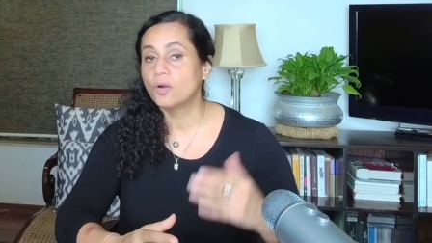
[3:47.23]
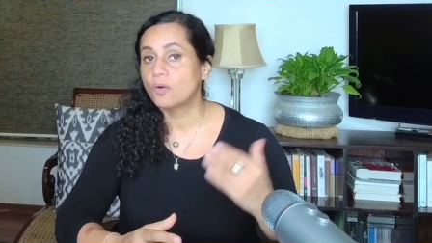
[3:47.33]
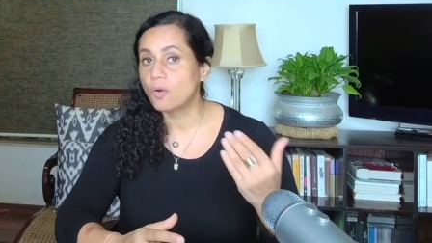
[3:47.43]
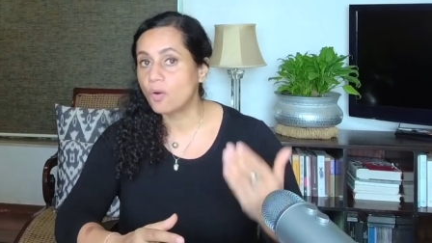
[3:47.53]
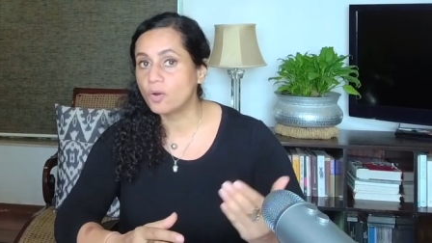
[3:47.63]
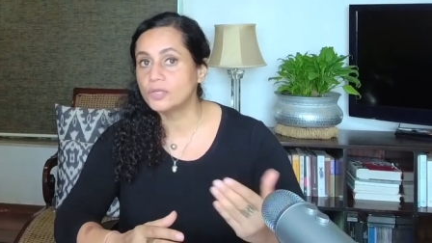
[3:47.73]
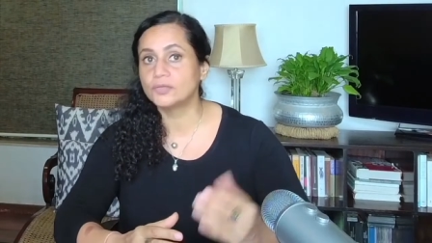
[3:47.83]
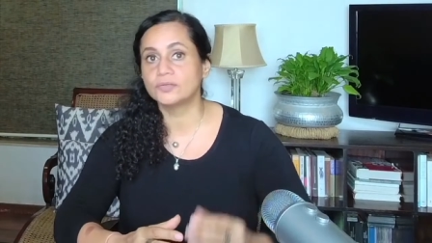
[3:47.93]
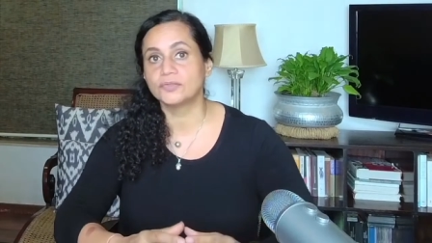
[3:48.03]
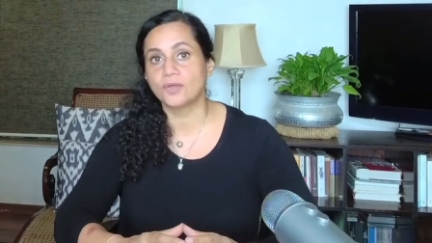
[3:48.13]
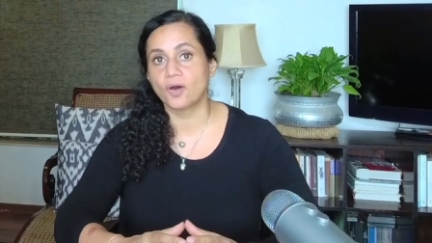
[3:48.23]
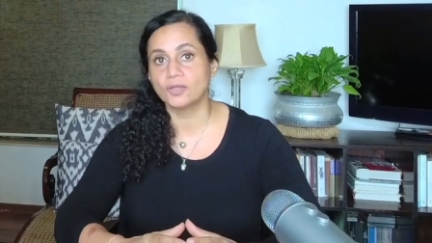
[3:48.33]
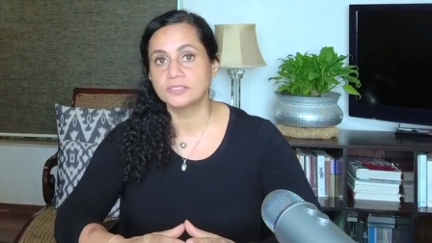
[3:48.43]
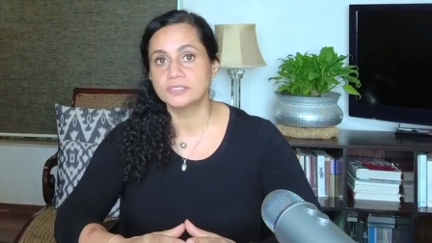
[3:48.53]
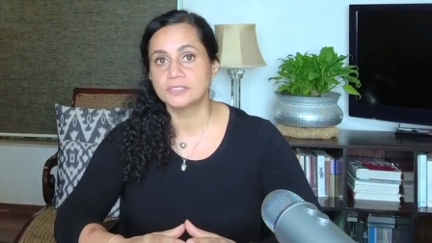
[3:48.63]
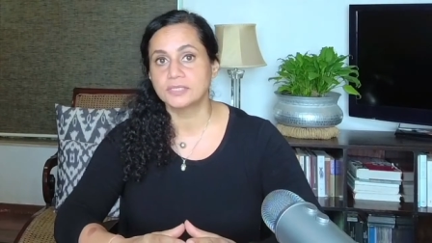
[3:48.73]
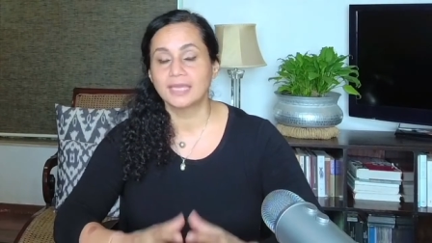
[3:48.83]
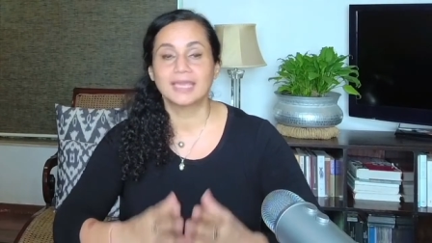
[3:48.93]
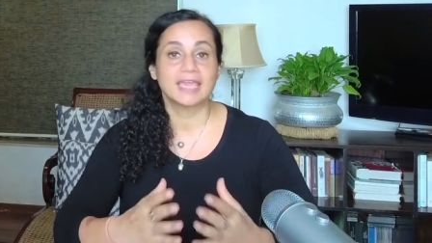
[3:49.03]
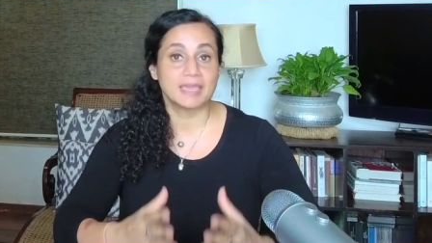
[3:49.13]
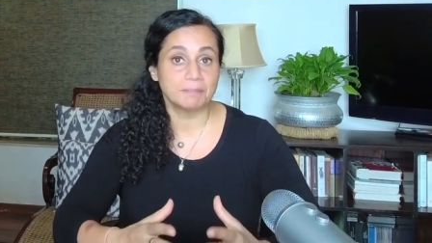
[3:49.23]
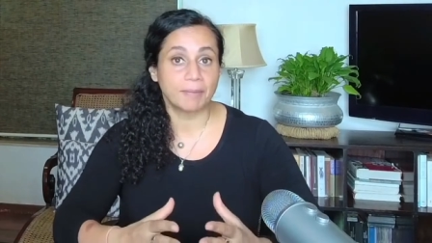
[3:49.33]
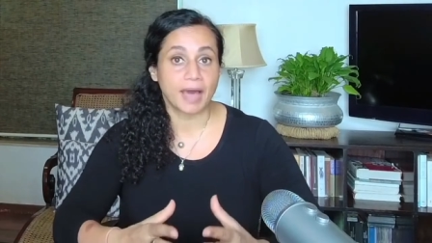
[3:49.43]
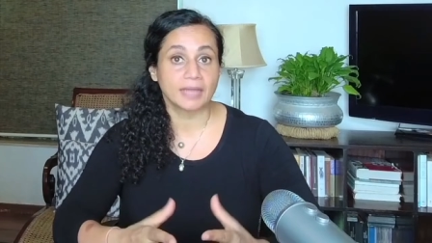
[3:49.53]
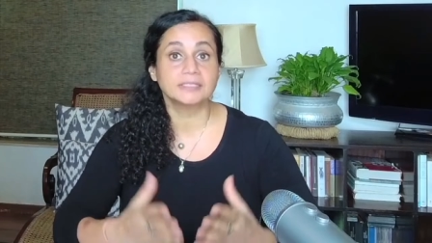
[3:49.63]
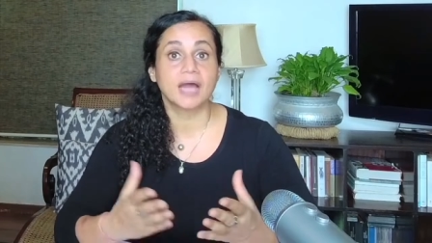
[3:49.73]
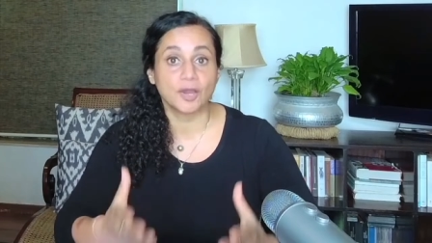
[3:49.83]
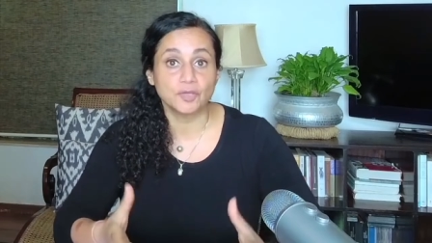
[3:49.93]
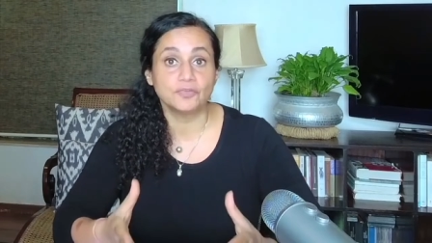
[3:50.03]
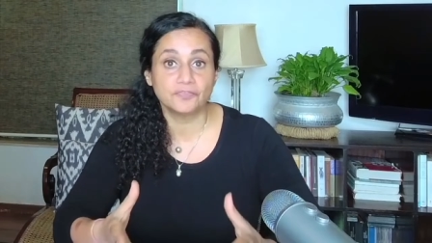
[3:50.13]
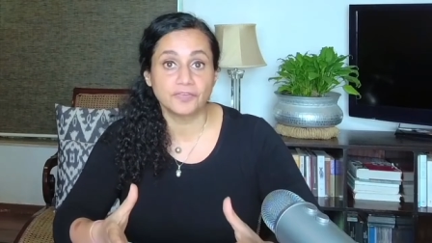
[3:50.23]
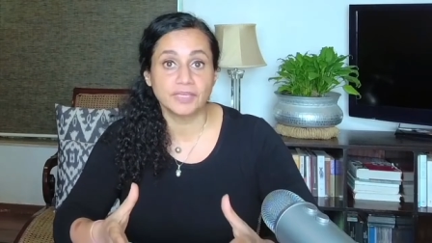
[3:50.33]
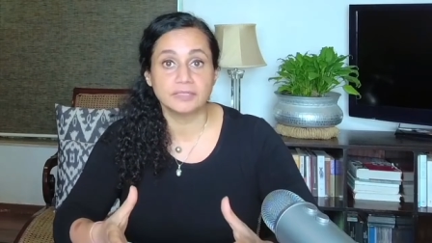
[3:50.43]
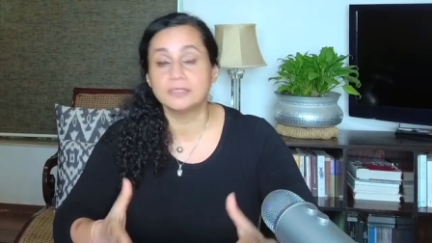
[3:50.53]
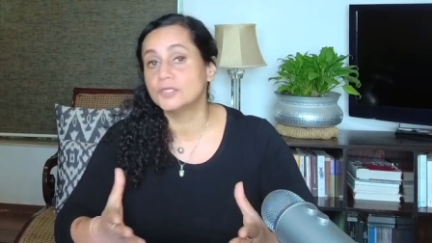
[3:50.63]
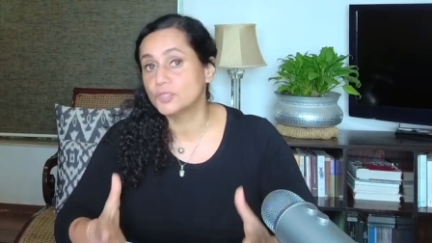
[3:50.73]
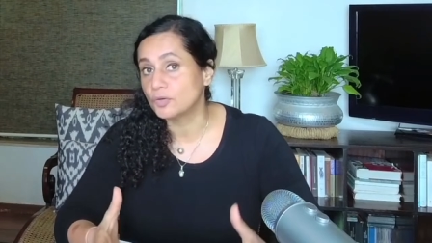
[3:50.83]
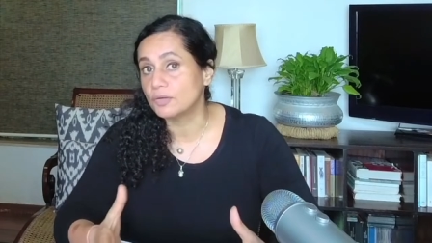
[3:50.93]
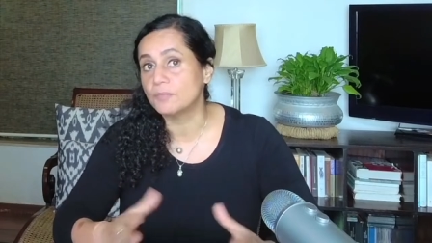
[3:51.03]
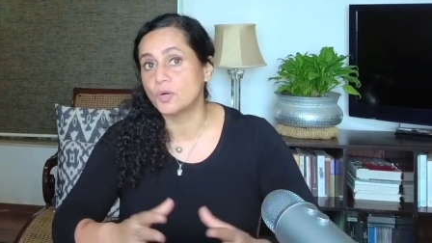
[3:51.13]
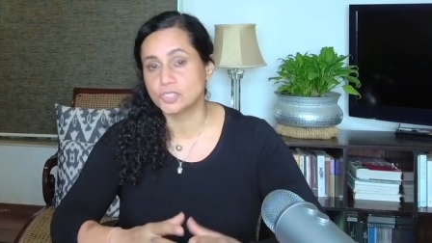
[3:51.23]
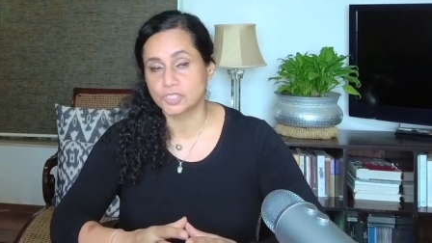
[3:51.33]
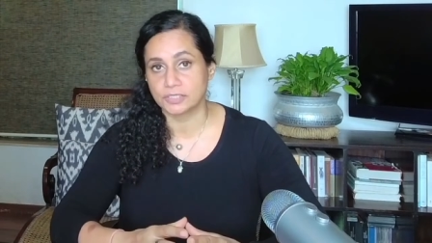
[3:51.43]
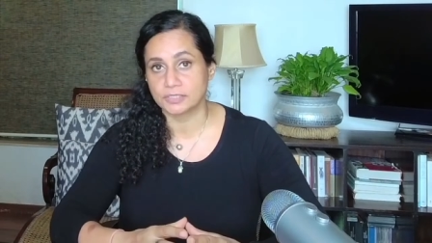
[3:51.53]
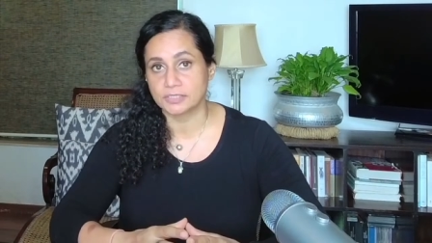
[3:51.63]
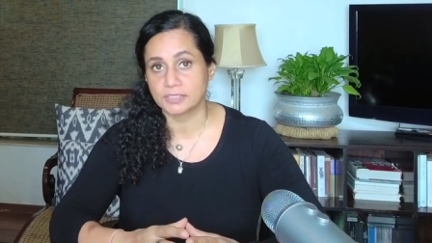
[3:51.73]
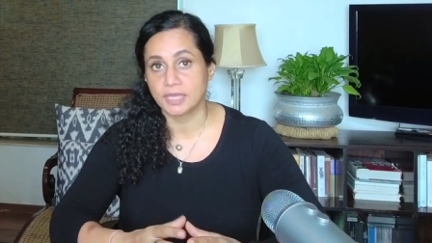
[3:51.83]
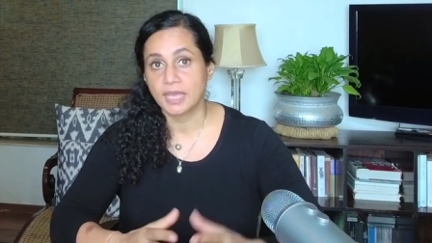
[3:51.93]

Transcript: All your thoughts impact how you feel, your emotions.